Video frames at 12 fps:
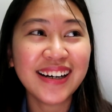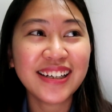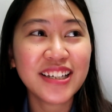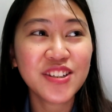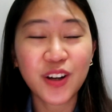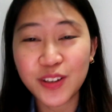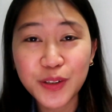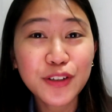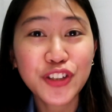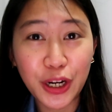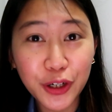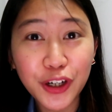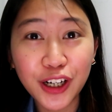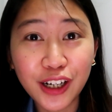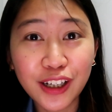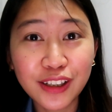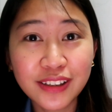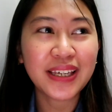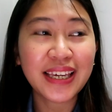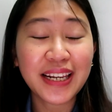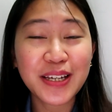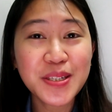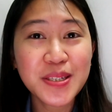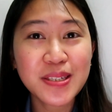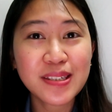It's also general. It is